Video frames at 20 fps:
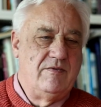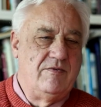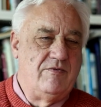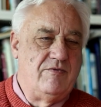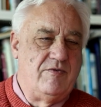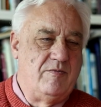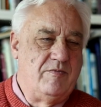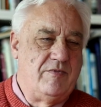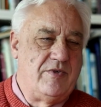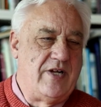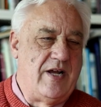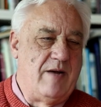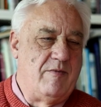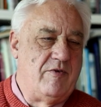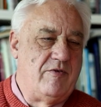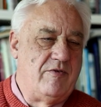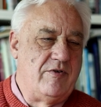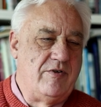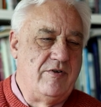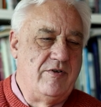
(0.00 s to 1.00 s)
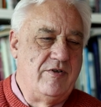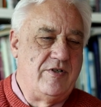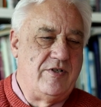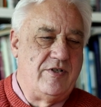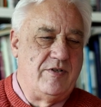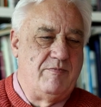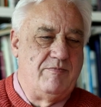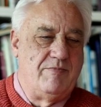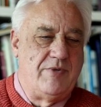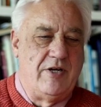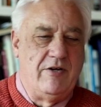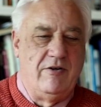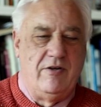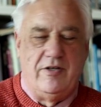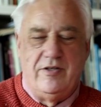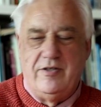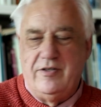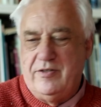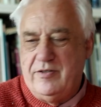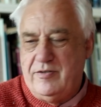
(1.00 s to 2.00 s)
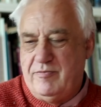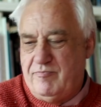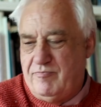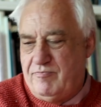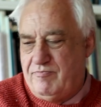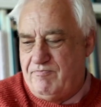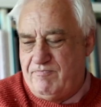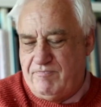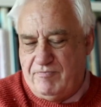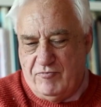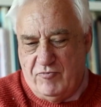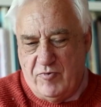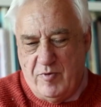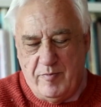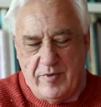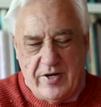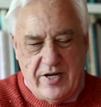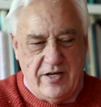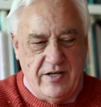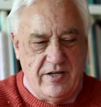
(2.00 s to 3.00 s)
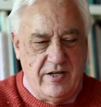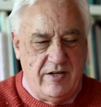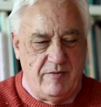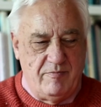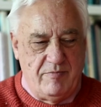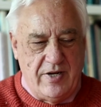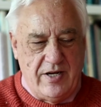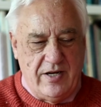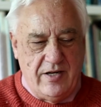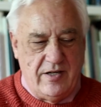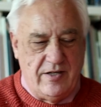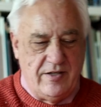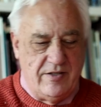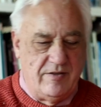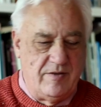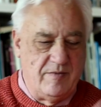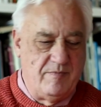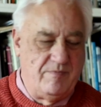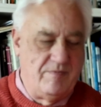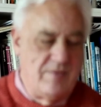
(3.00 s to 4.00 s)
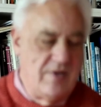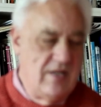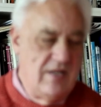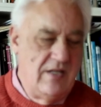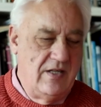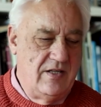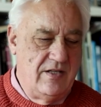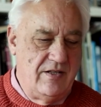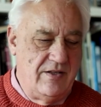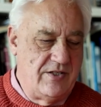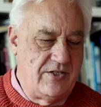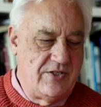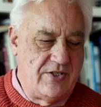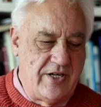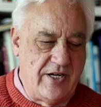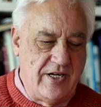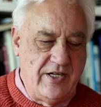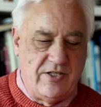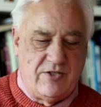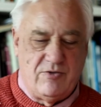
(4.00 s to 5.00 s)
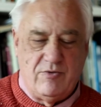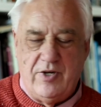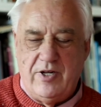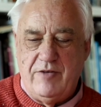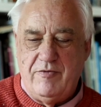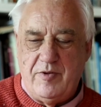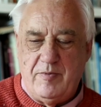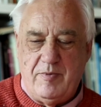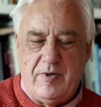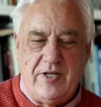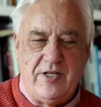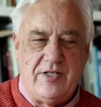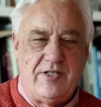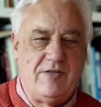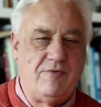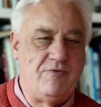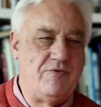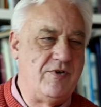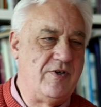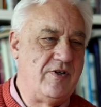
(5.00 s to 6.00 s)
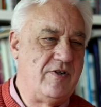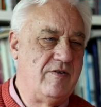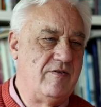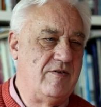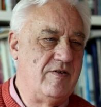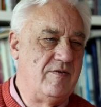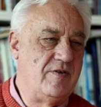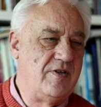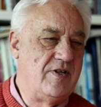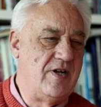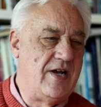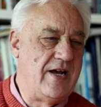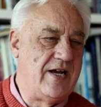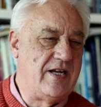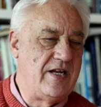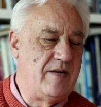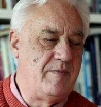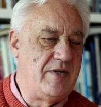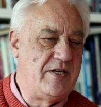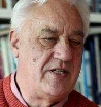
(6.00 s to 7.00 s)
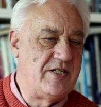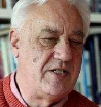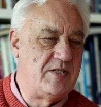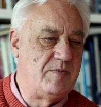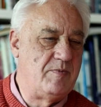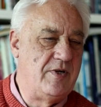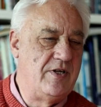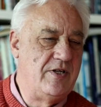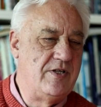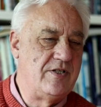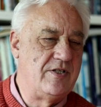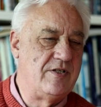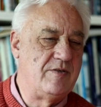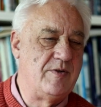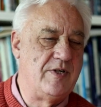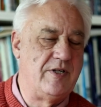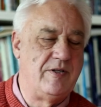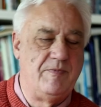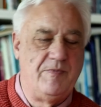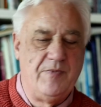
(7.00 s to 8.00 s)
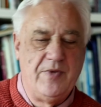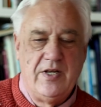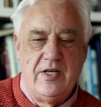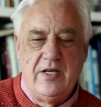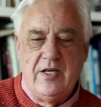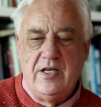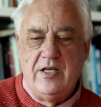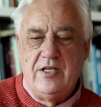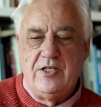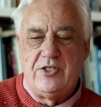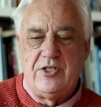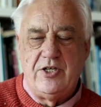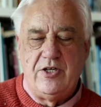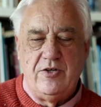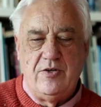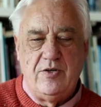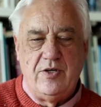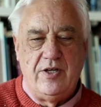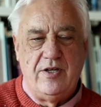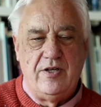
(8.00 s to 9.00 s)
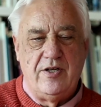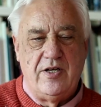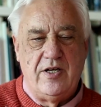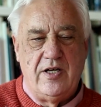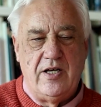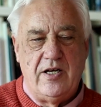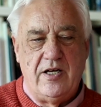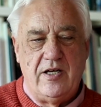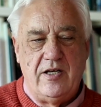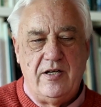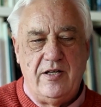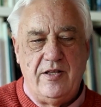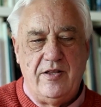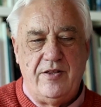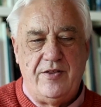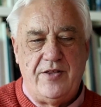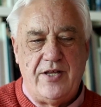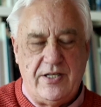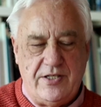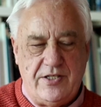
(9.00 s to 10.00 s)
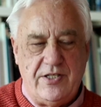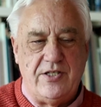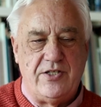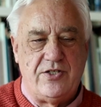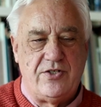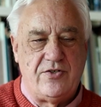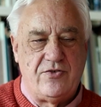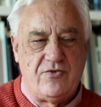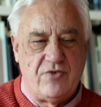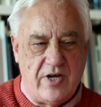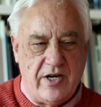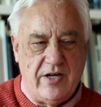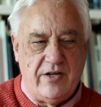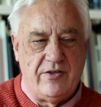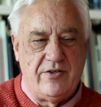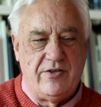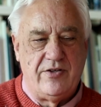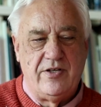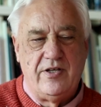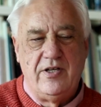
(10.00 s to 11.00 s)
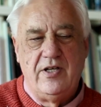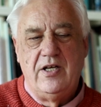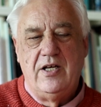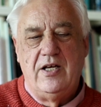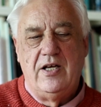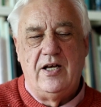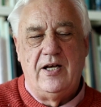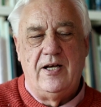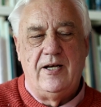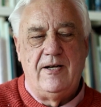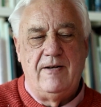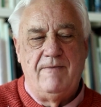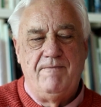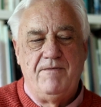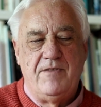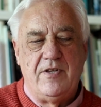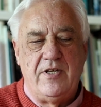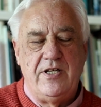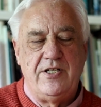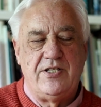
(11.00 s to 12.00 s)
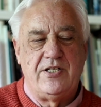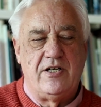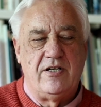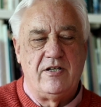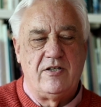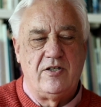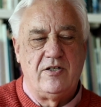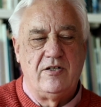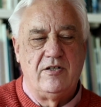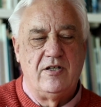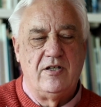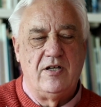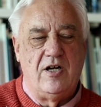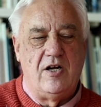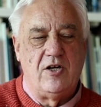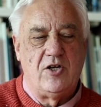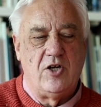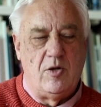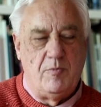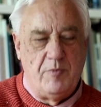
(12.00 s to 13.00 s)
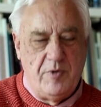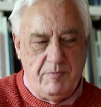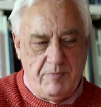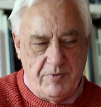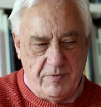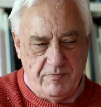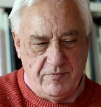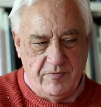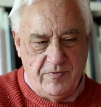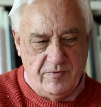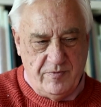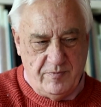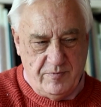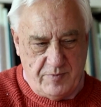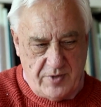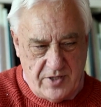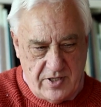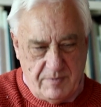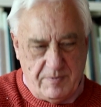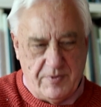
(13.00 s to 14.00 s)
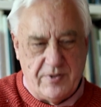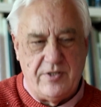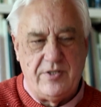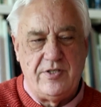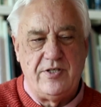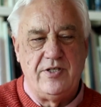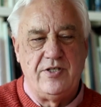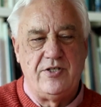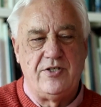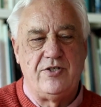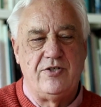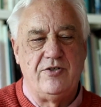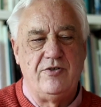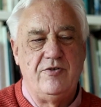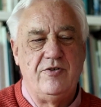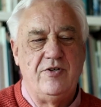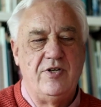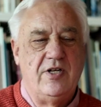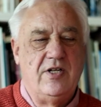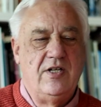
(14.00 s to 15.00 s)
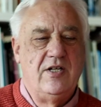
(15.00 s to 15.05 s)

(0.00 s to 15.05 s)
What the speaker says: from Cameroon to Poland, Romania, England, the States, all over the place, different academic disciplines as well. So that's its strength. It's our common purpose is to